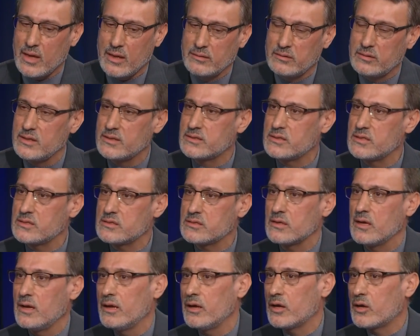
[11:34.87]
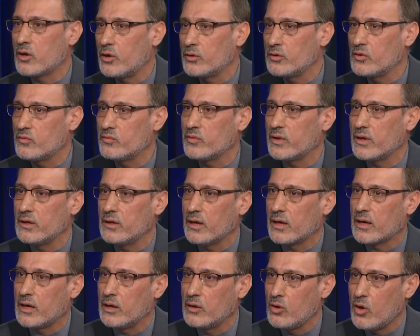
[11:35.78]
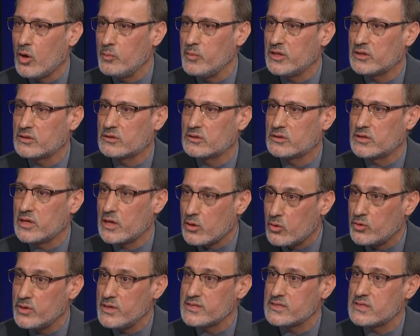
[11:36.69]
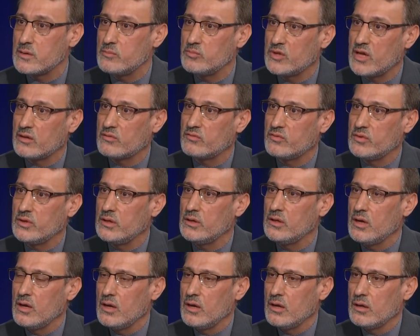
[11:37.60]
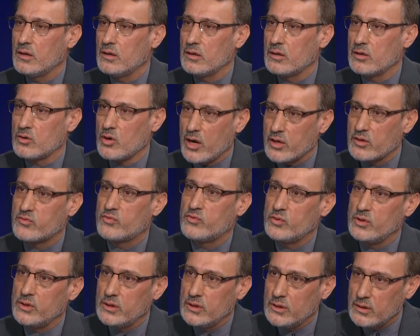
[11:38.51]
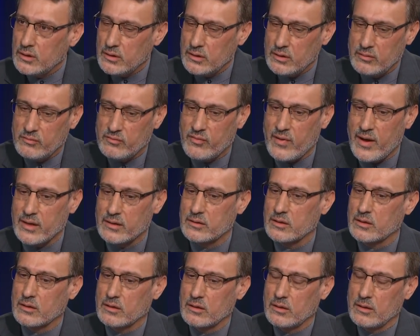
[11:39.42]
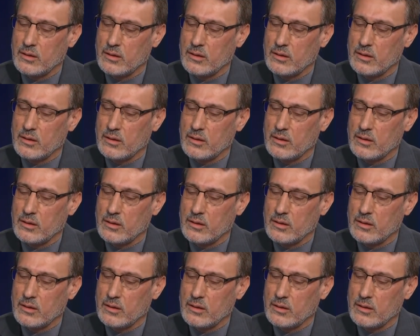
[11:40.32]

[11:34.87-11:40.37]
and this is a kind of economic terrorism that we rightfully, in fact, uh,